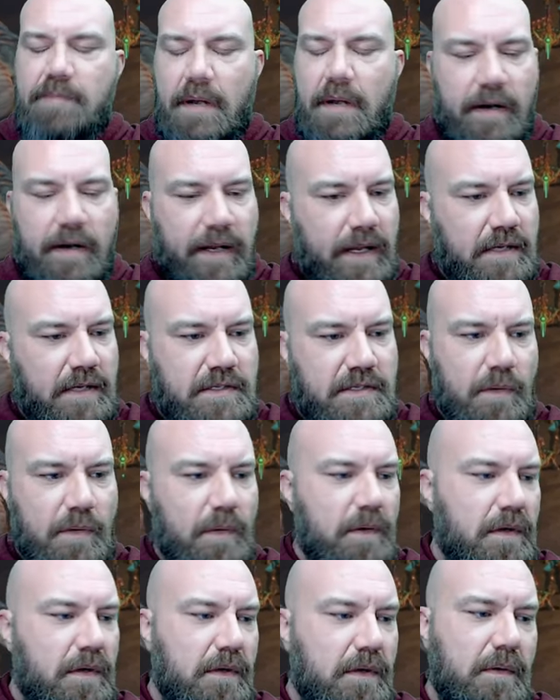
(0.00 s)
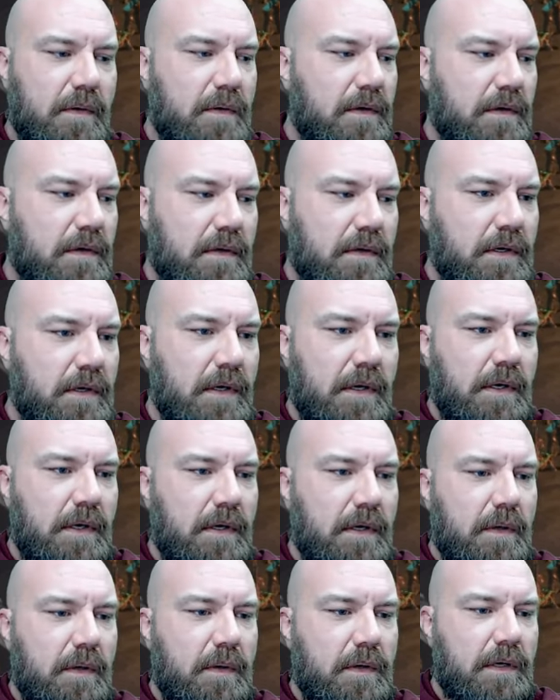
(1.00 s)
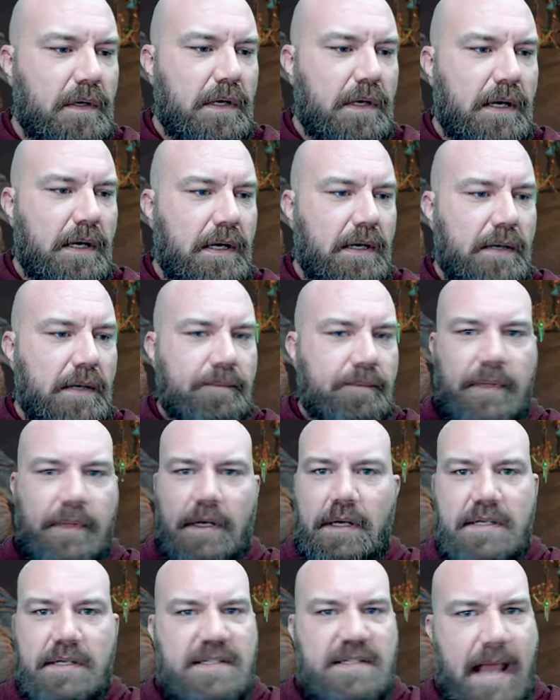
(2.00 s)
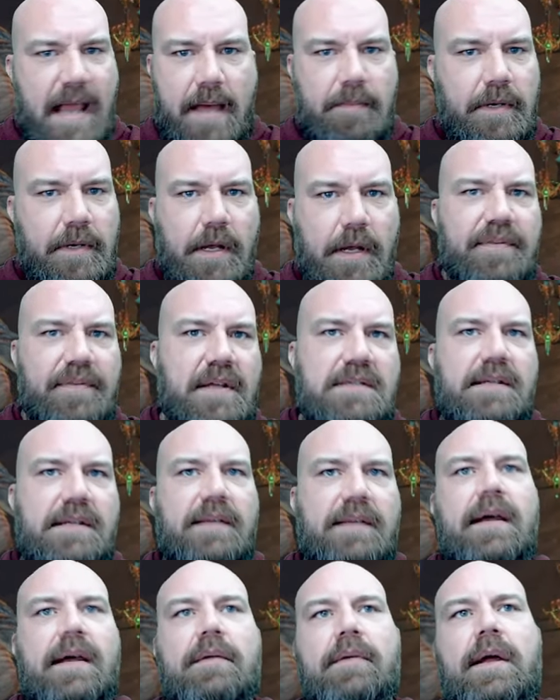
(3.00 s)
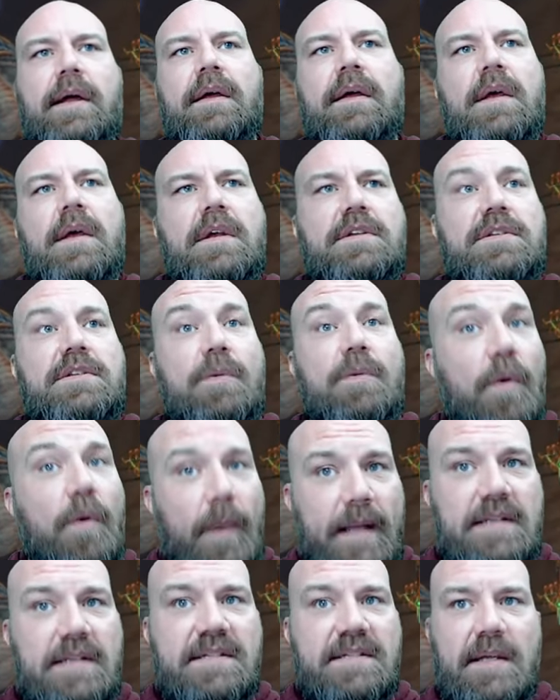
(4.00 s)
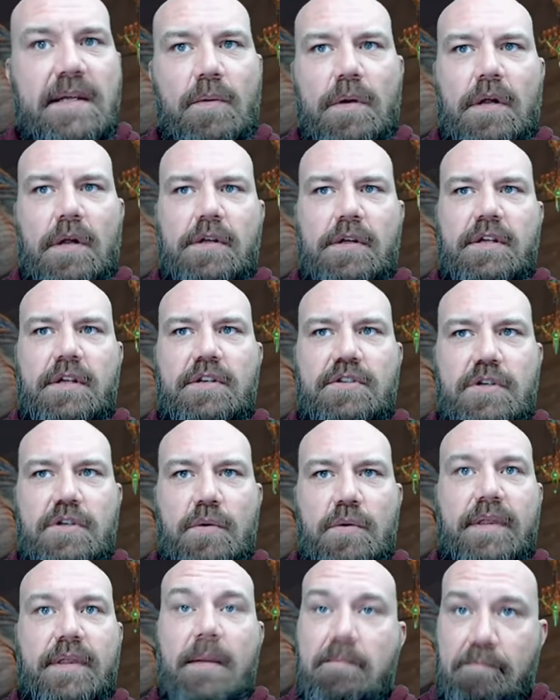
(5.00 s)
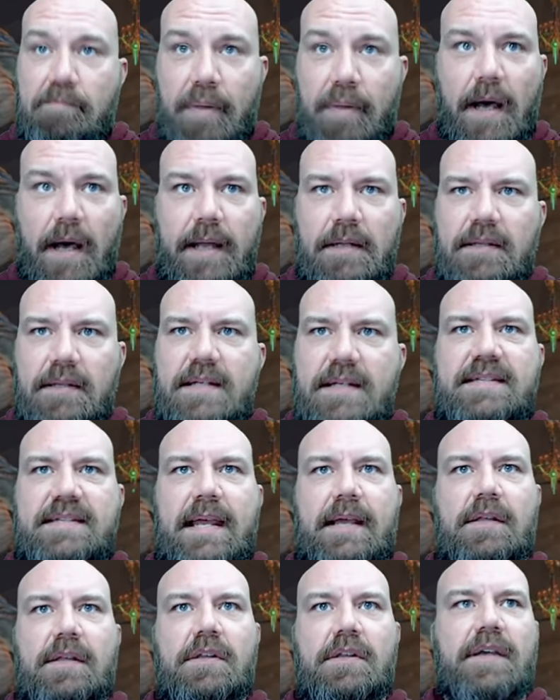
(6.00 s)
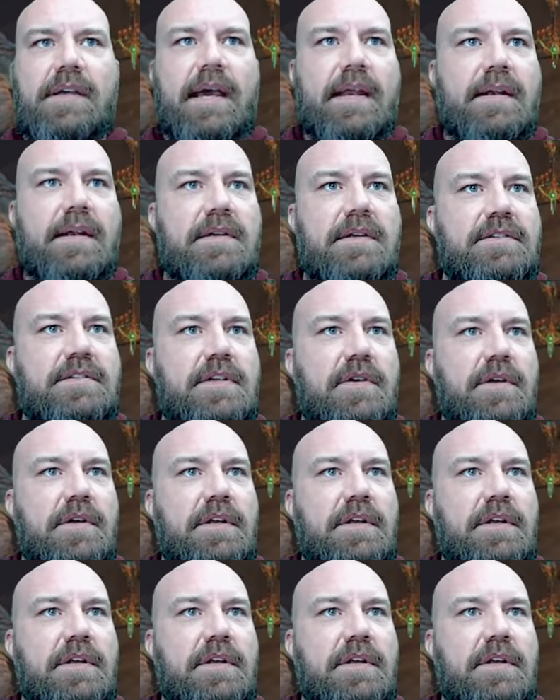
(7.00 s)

experience or or or um uh, stamina and things like that, right? So we'll wait and see what all you can do with it, but let's take a look at